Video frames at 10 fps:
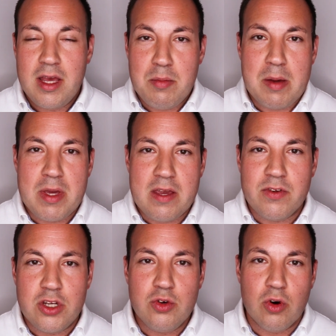maybe
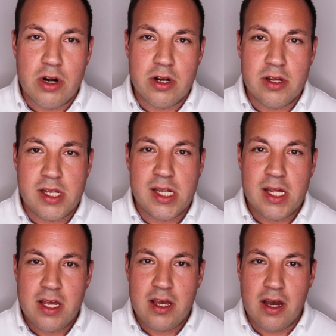even 2 orders
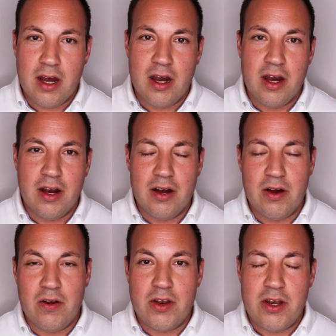
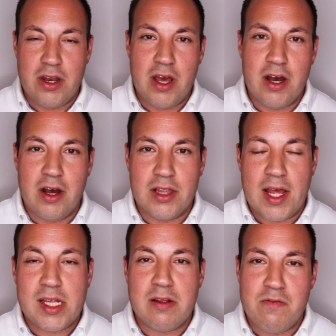
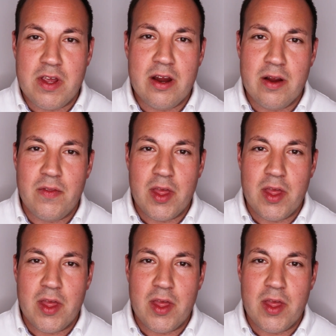less severe